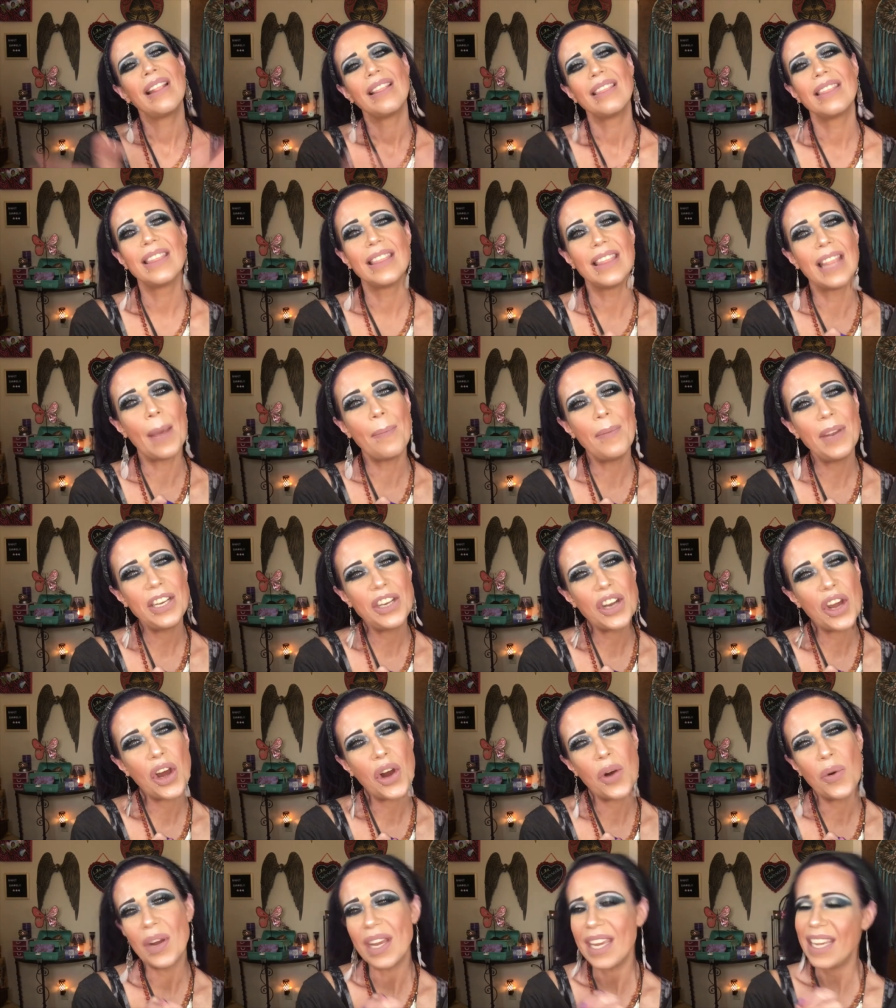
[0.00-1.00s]
let me
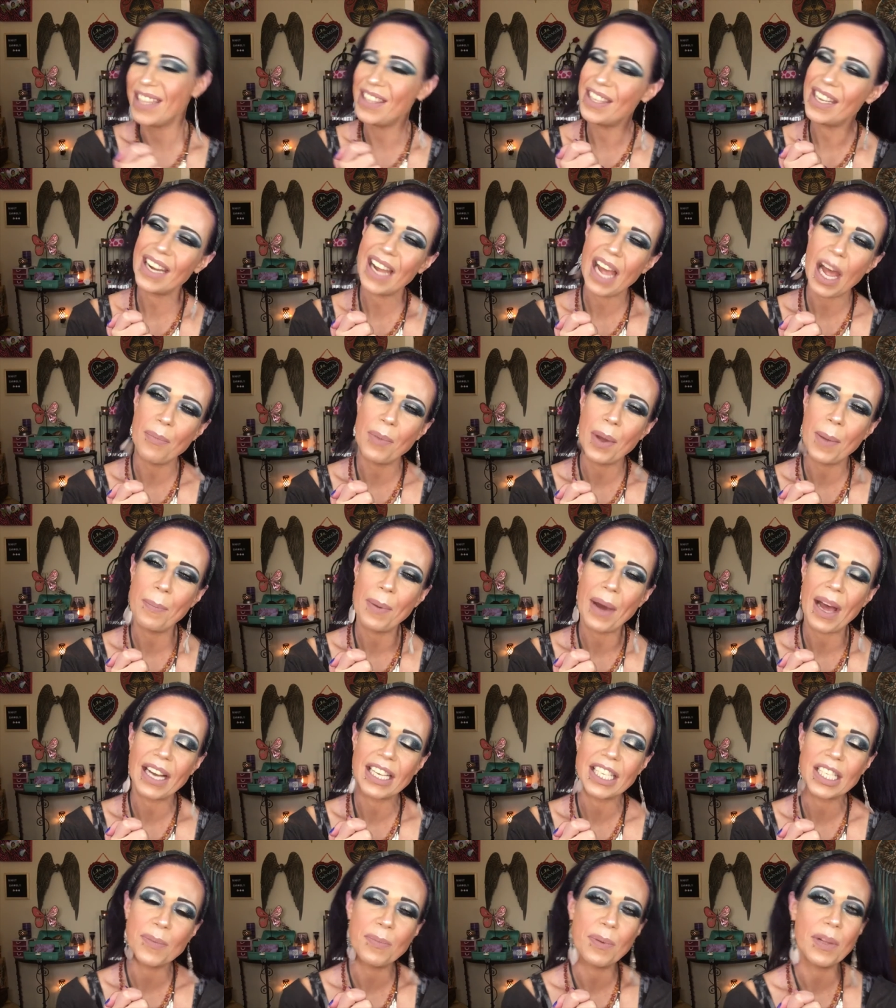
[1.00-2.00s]
know in the comment
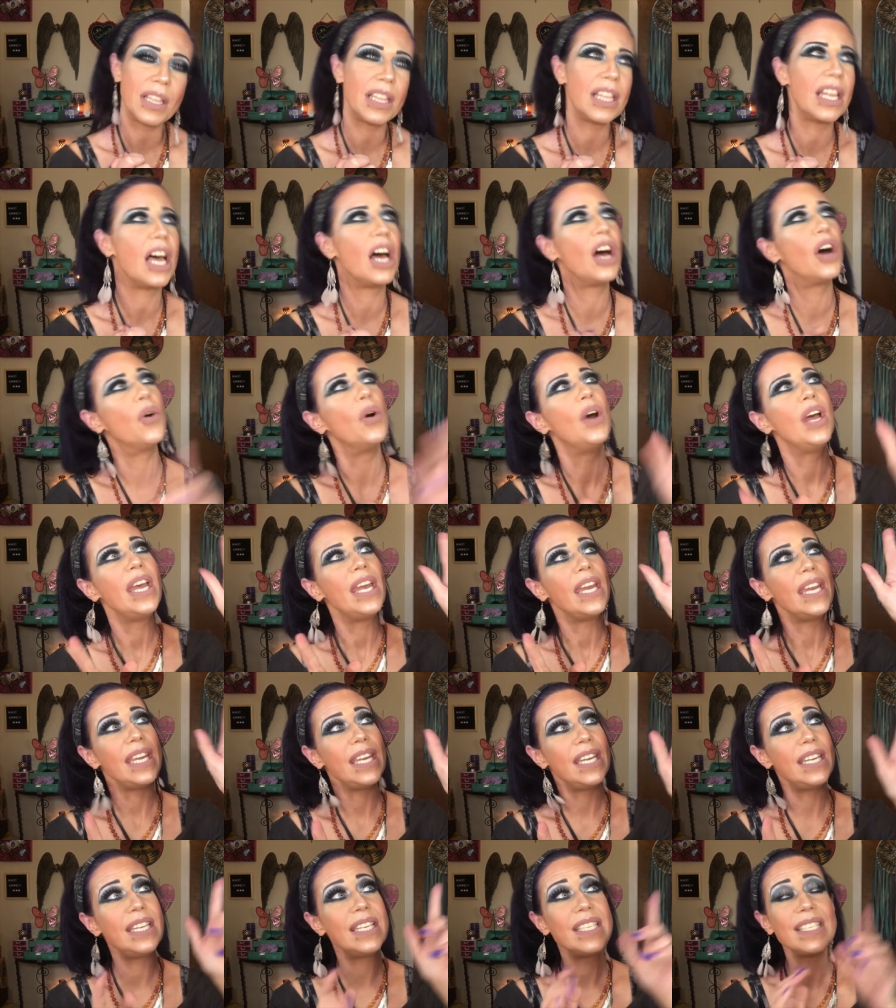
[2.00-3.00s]
box below.
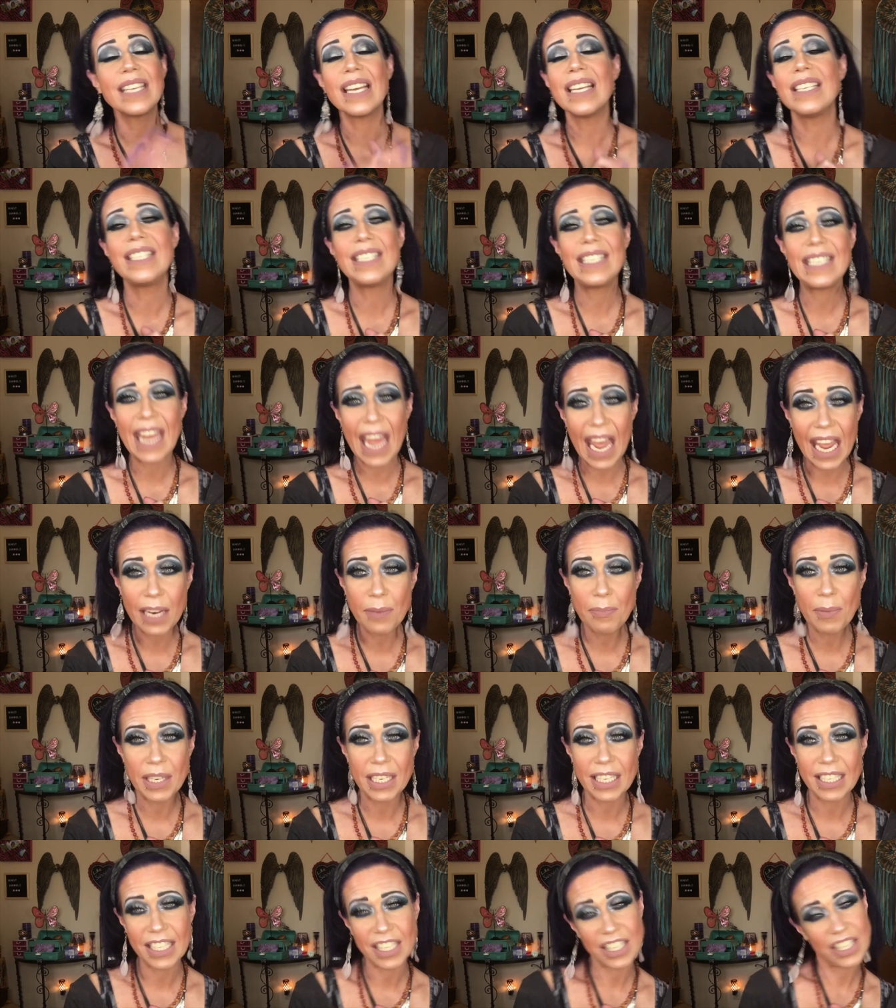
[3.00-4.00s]
It is 10
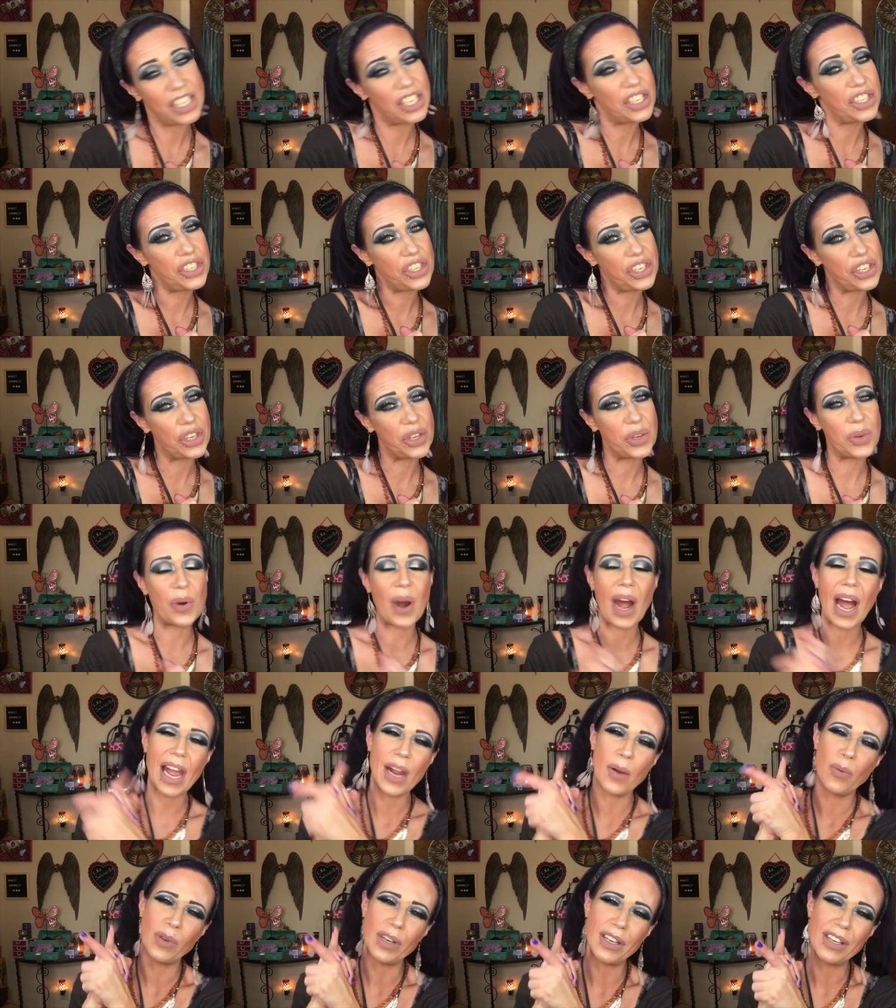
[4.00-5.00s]
minutes to 2.
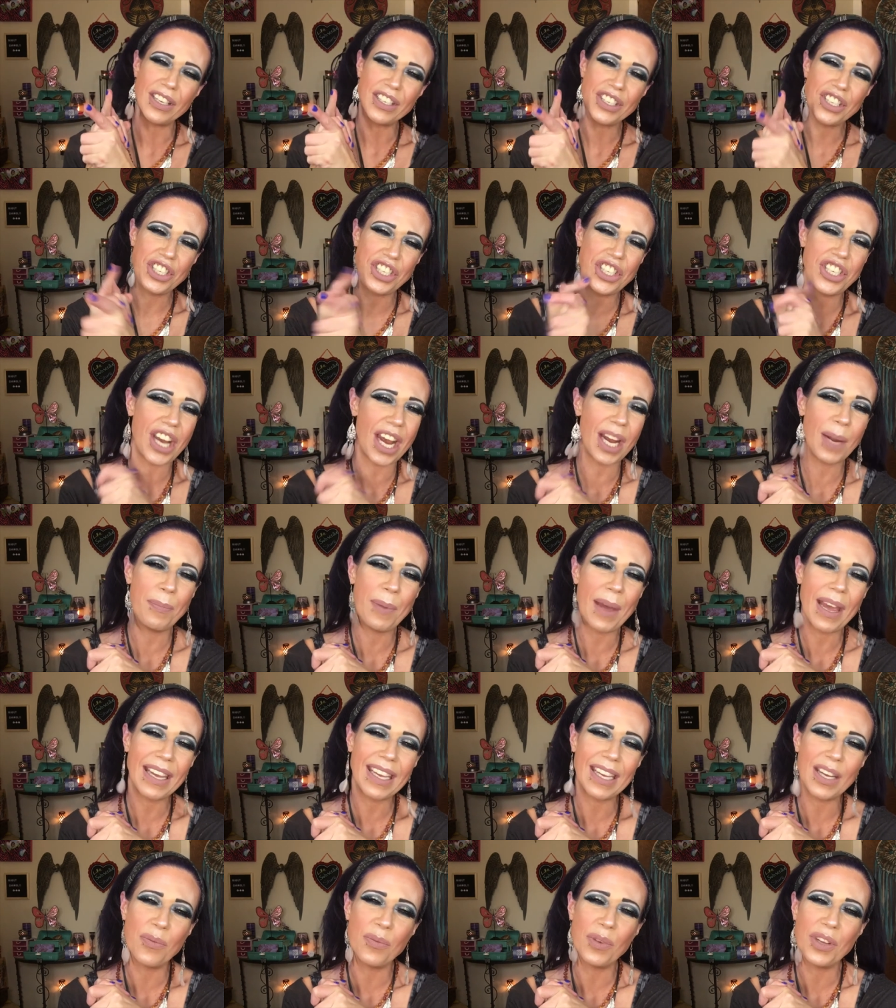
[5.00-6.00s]
I will check
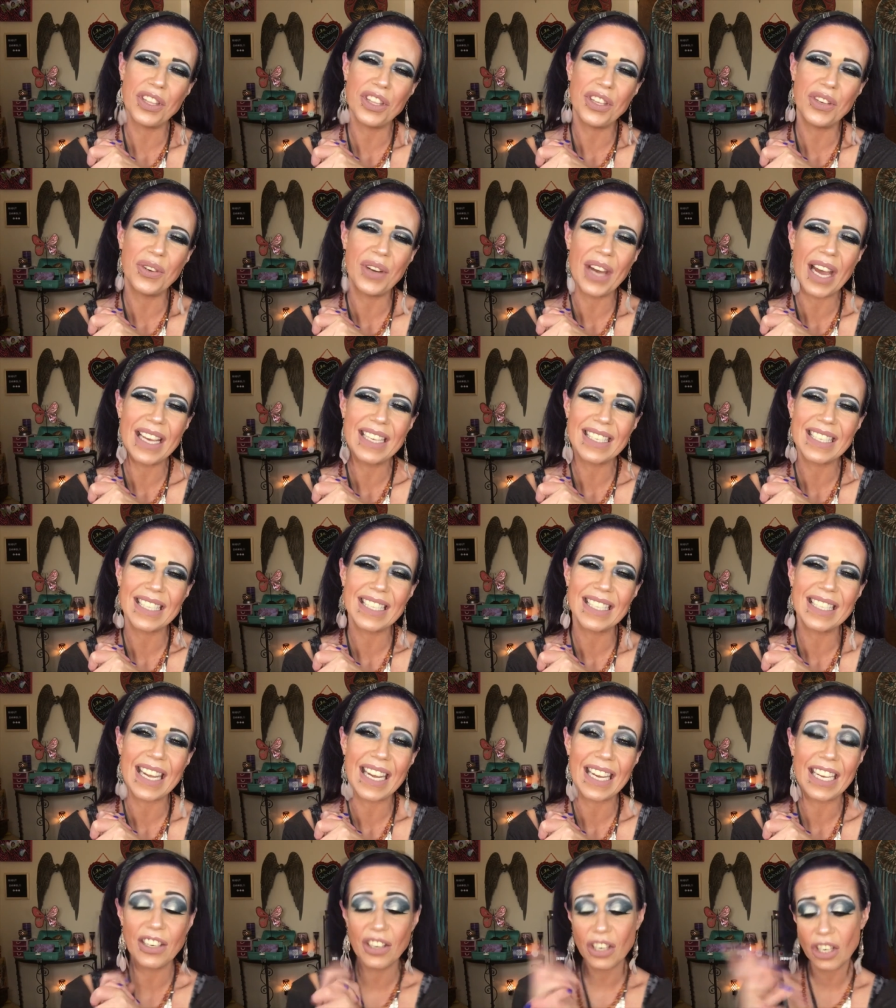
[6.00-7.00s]
back in with you guys
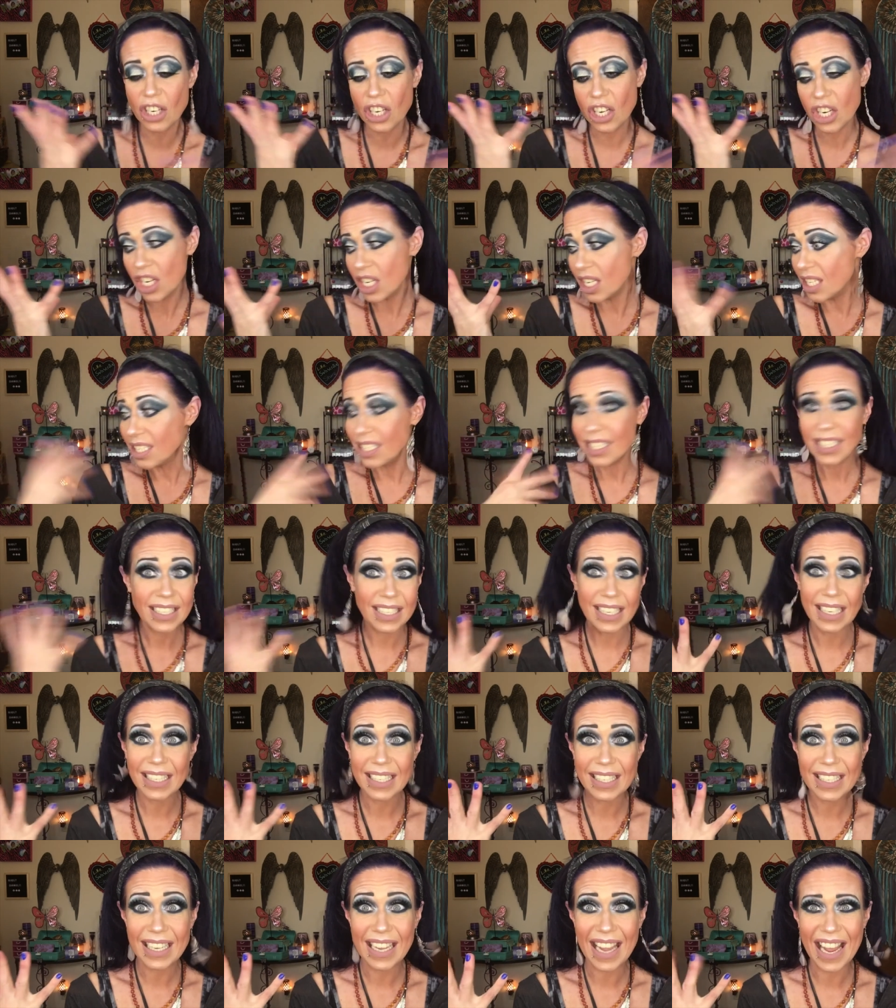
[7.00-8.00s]
later
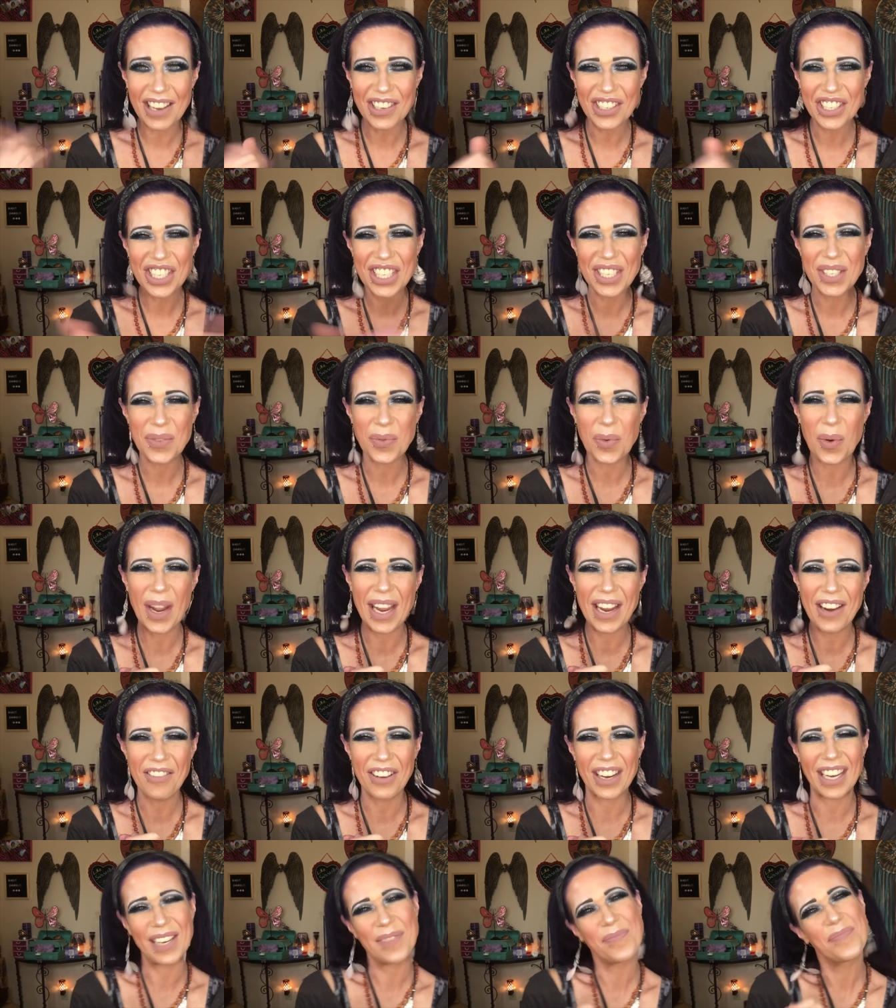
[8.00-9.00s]
to see how she's
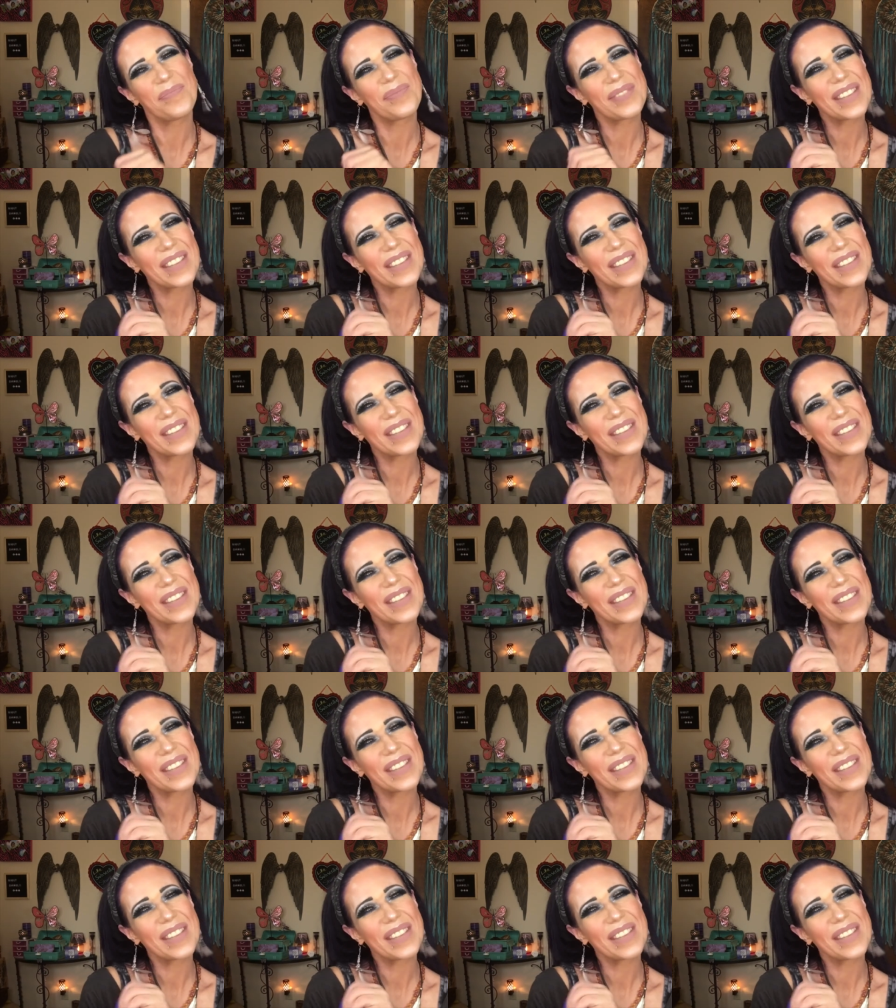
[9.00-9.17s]
wearing.